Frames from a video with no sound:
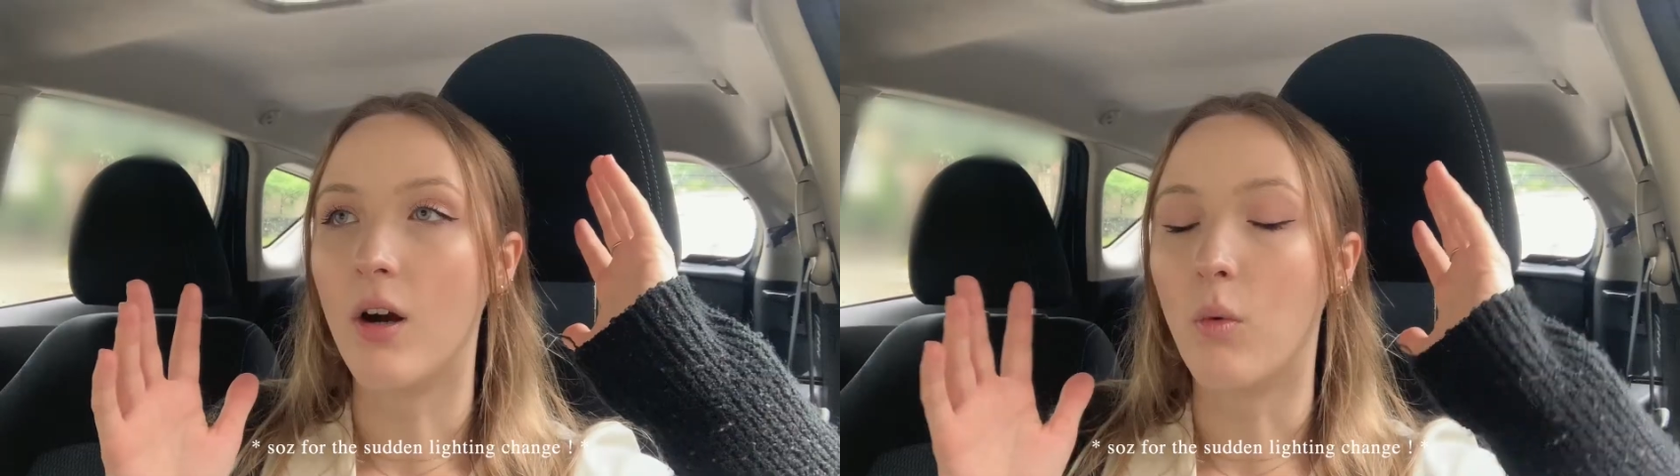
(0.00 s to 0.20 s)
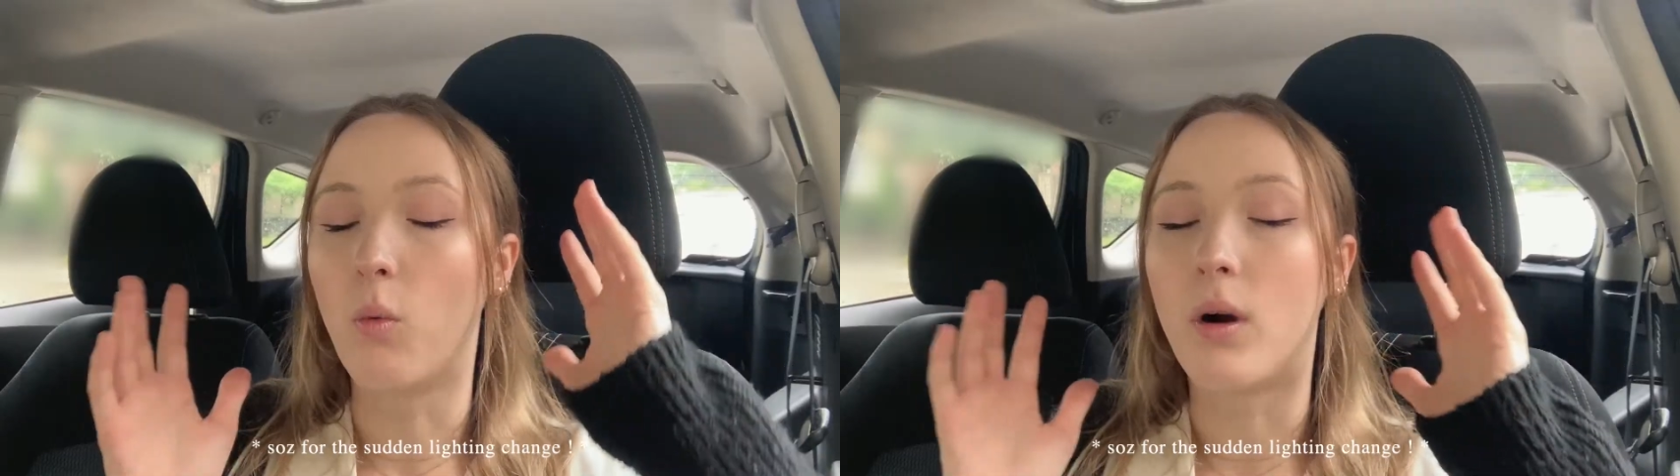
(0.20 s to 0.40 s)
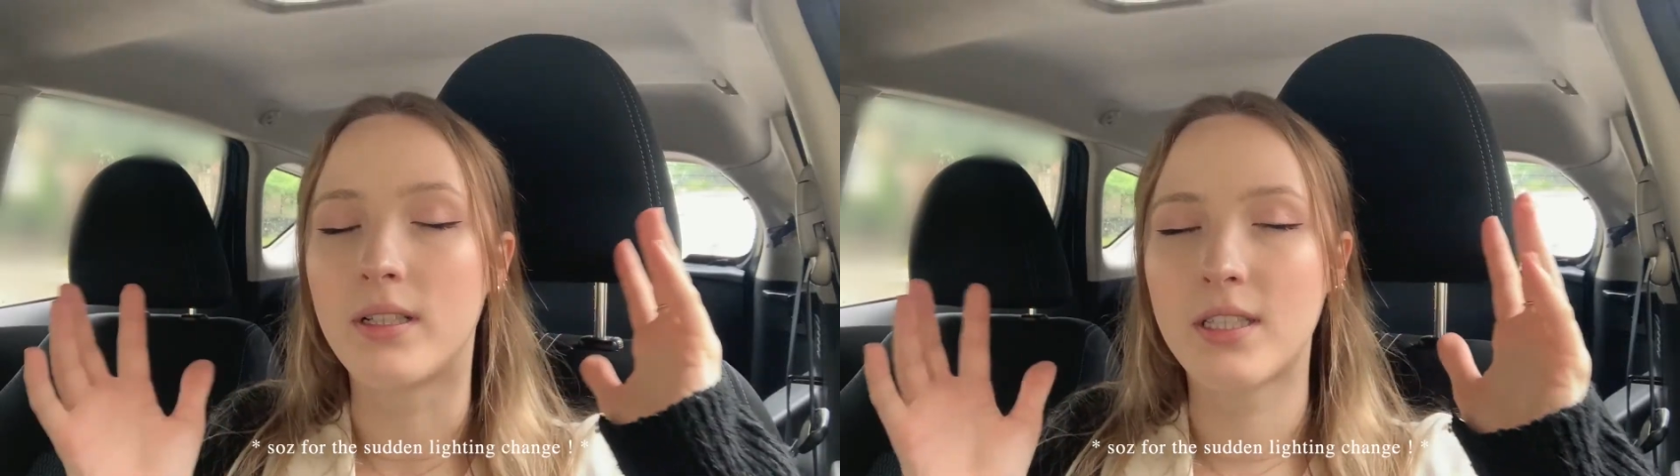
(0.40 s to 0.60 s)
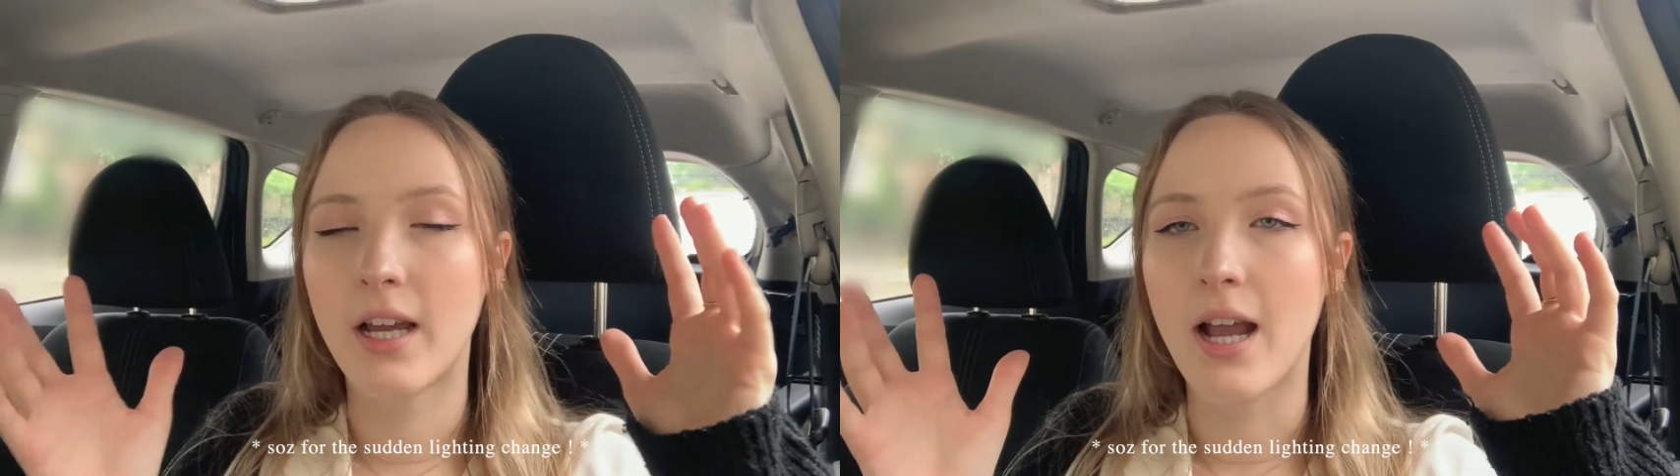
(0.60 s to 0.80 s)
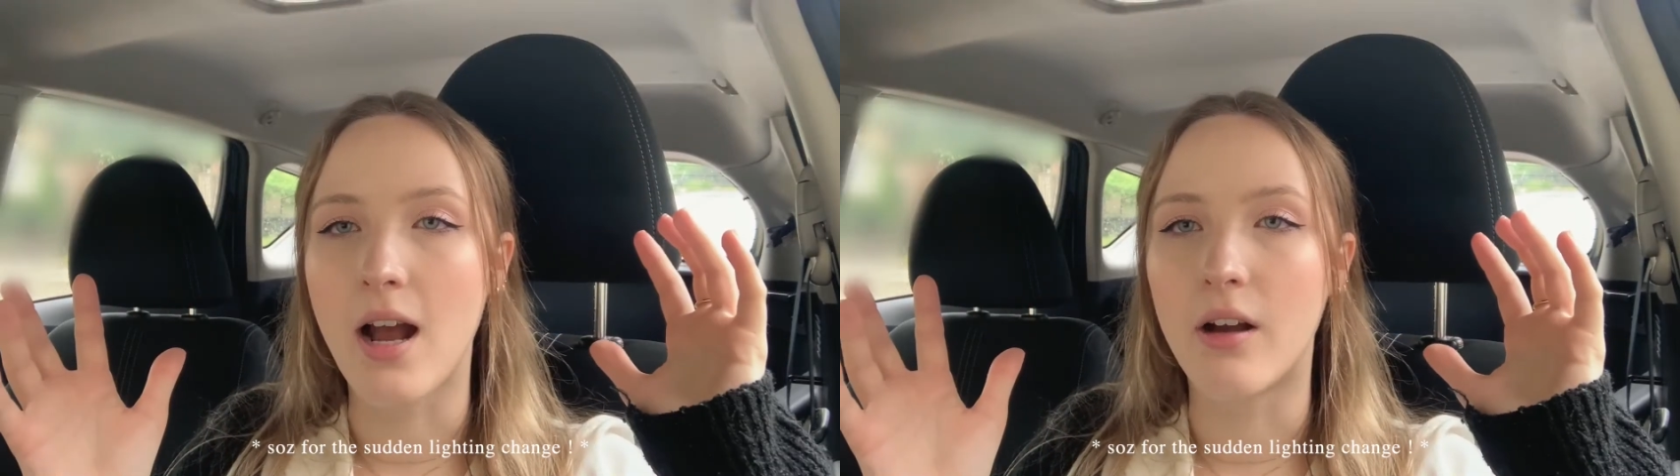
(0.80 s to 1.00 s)
Once I
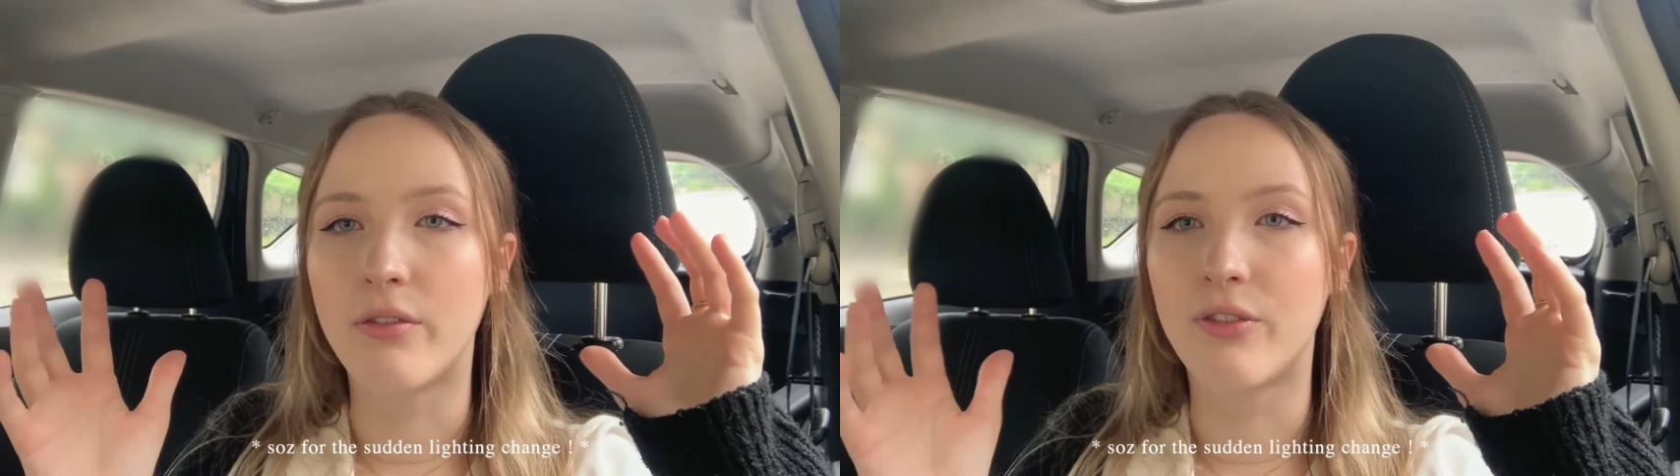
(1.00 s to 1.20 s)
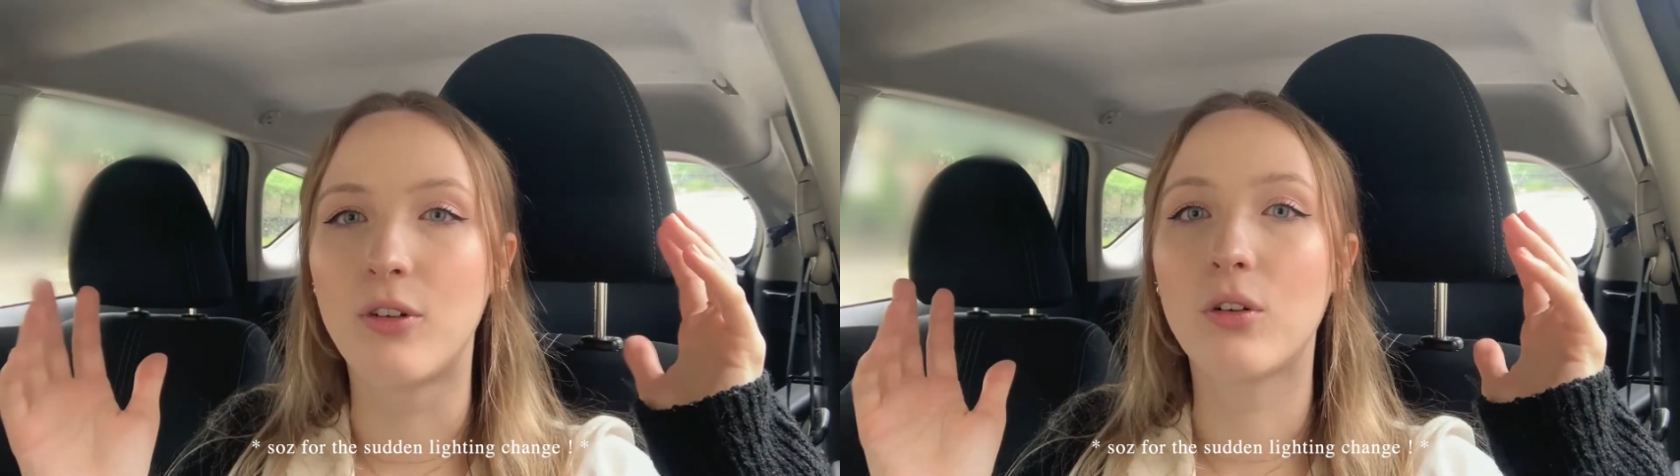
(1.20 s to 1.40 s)
have full